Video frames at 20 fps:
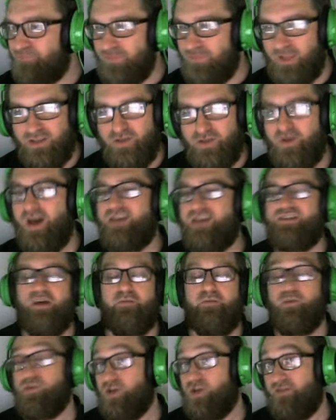You guys tell me
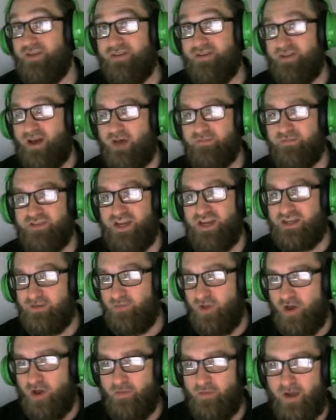what y'all think in the comment section
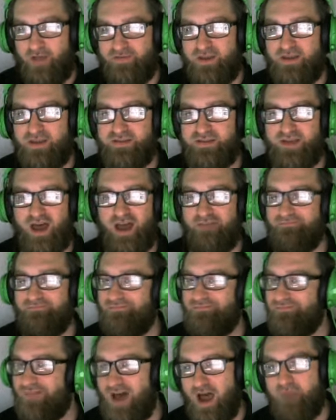below about these. I
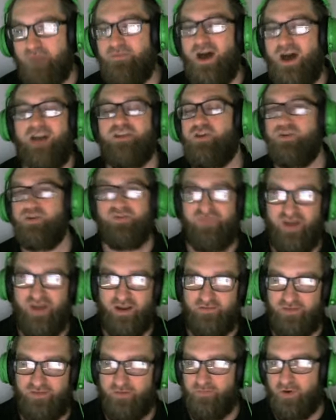I'm not a huge fan
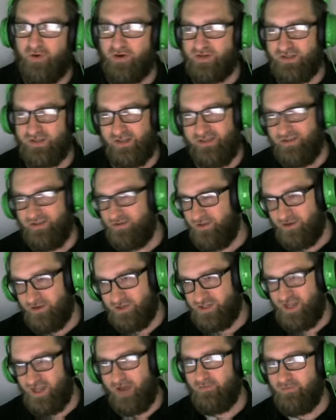of them personally. They're, they're
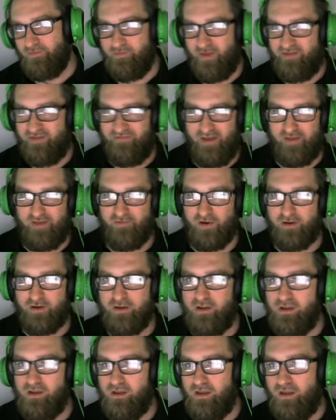just not really my favorite.
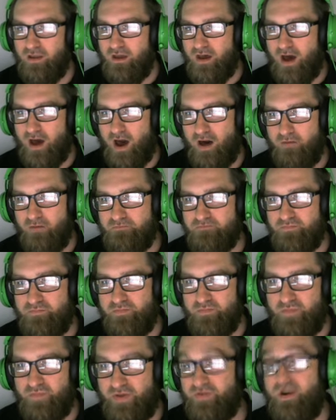Um,
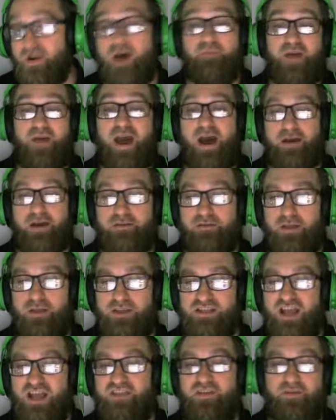but they're not bad. It's
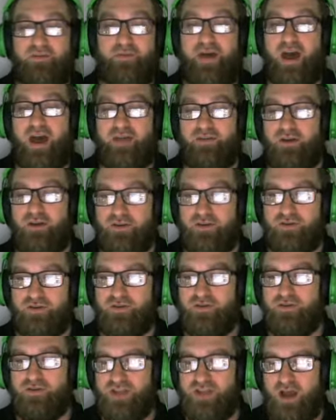not that they're bad. They're, they're,
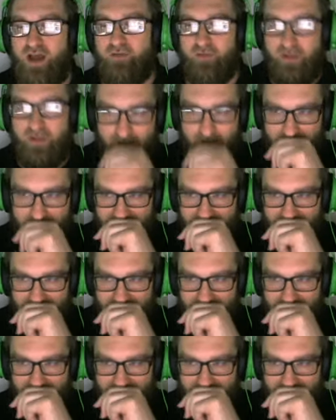they're just not really.